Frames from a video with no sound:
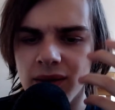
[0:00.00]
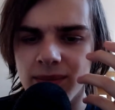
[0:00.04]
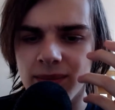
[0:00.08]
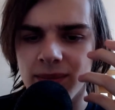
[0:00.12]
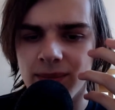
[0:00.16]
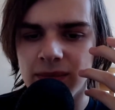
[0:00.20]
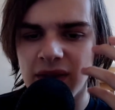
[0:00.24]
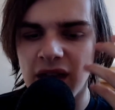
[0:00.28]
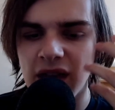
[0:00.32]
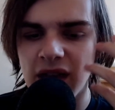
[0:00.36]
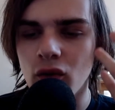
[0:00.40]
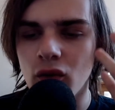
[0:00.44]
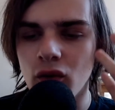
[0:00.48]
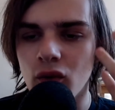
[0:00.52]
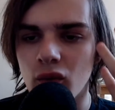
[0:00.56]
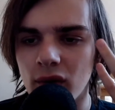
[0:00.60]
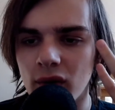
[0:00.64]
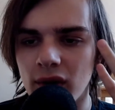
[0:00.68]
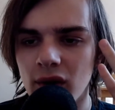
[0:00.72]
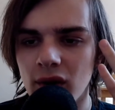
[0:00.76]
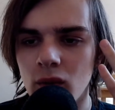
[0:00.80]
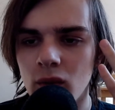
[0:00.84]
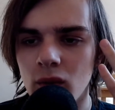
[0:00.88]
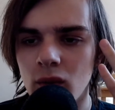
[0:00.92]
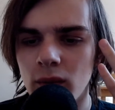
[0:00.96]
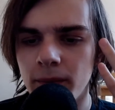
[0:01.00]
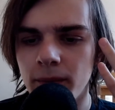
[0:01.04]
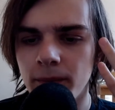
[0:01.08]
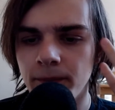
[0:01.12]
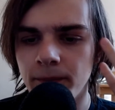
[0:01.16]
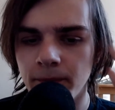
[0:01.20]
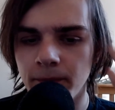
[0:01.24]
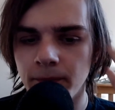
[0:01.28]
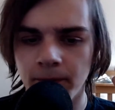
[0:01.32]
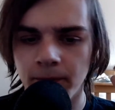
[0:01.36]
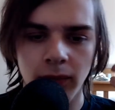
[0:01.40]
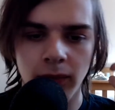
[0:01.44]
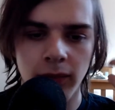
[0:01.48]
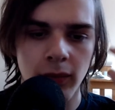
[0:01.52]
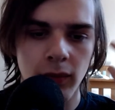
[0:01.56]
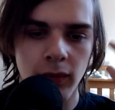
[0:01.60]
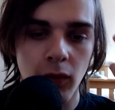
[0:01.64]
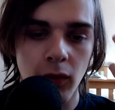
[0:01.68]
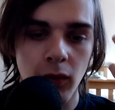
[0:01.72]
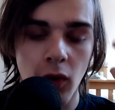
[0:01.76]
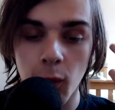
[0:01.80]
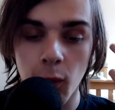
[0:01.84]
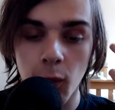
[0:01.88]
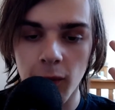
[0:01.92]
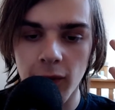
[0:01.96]
They're not real,
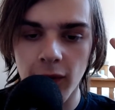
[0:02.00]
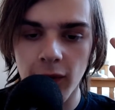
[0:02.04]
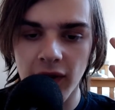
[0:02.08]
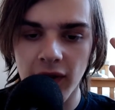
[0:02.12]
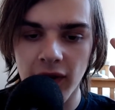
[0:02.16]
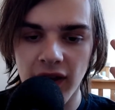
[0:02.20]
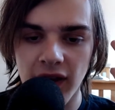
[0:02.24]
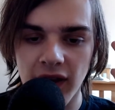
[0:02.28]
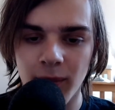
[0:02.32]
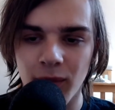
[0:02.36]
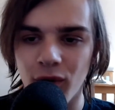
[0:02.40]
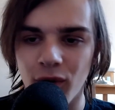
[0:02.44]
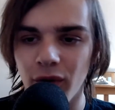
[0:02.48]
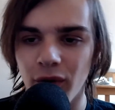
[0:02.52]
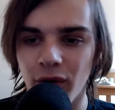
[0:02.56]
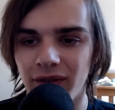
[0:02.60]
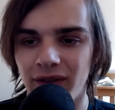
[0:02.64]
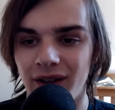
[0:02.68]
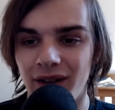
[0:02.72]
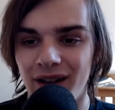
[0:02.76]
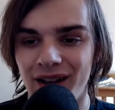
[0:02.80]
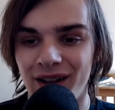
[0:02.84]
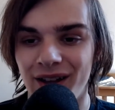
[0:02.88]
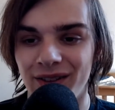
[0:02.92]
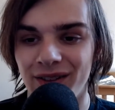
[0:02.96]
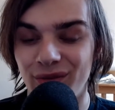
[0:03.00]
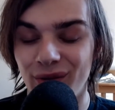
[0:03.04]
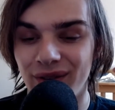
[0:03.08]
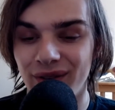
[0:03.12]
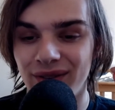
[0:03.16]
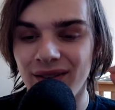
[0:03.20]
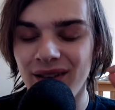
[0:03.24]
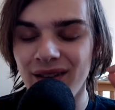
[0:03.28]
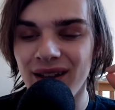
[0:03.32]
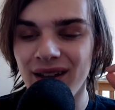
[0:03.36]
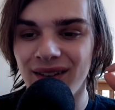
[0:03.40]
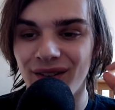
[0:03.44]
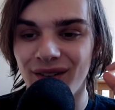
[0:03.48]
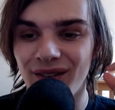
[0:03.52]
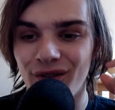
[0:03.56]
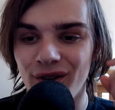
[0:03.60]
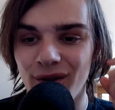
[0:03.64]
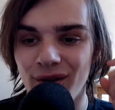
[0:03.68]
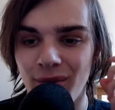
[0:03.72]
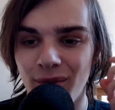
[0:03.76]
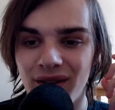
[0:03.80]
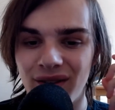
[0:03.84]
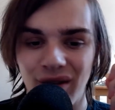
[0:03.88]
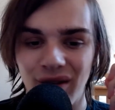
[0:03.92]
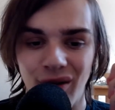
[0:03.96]
hopefully, because it was like the
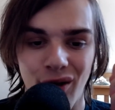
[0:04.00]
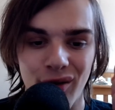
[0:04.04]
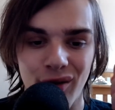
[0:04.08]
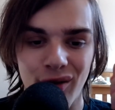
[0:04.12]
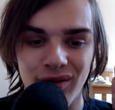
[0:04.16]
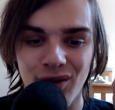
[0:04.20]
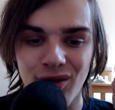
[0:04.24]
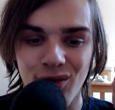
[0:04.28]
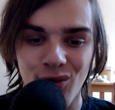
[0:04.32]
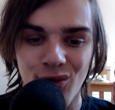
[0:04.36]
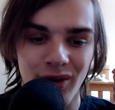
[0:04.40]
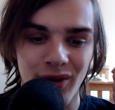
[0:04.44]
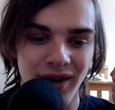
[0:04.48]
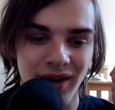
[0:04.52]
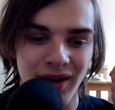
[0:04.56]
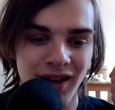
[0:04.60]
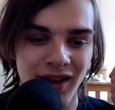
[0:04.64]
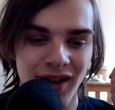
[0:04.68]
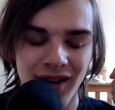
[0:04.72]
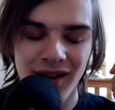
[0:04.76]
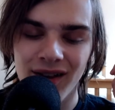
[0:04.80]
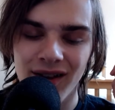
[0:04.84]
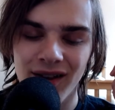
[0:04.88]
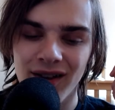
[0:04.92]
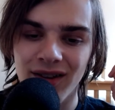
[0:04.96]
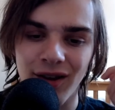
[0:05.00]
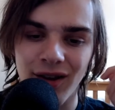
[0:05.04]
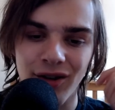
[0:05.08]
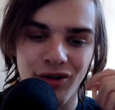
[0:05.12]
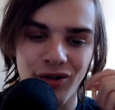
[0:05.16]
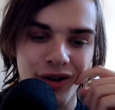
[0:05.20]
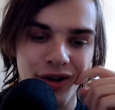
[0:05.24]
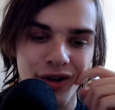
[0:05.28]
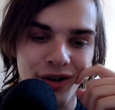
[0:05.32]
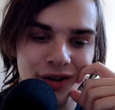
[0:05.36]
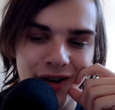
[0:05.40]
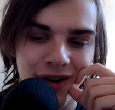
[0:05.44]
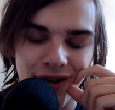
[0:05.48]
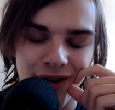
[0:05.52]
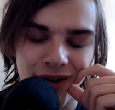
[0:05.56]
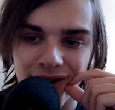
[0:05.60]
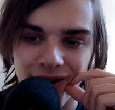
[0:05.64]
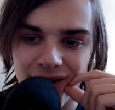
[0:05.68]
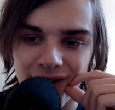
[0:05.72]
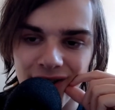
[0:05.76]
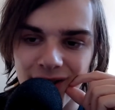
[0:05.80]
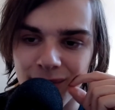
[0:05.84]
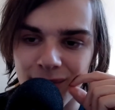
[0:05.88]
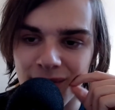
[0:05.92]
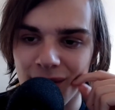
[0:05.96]
creepypasta goes. He called it. They try
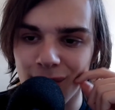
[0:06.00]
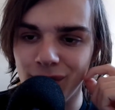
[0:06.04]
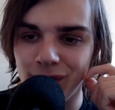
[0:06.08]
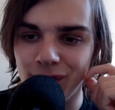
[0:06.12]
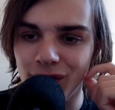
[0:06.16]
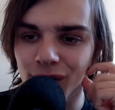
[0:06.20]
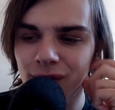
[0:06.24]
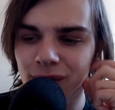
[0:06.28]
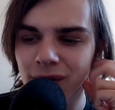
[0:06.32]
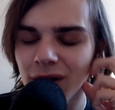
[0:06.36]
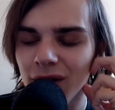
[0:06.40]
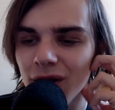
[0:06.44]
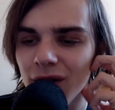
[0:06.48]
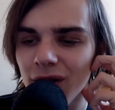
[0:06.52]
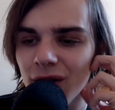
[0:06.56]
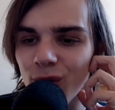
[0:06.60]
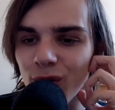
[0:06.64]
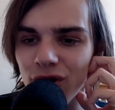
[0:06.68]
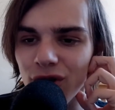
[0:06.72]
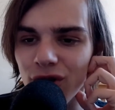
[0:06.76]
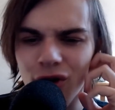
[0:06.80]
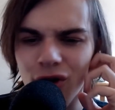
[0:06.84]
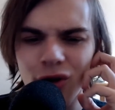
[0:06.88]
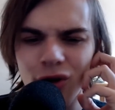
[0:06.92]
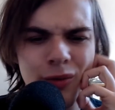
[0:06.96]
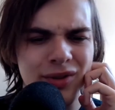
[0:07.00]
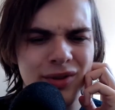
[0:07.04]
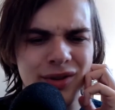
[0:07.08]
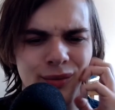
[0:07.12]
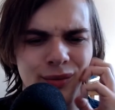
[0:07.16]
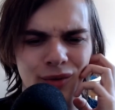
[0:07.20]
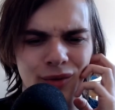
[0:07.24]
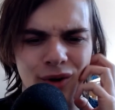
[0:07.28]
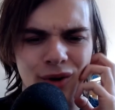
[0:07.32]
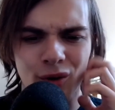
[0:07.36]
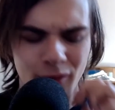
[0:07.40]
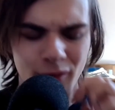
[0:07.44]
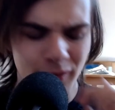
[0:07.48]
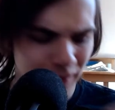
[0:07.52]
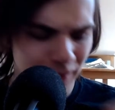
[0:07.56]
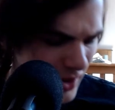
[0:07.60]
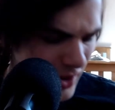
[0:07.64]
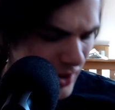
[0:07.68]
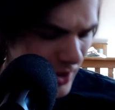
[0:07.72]
to kidnap you, which I hope isn't real.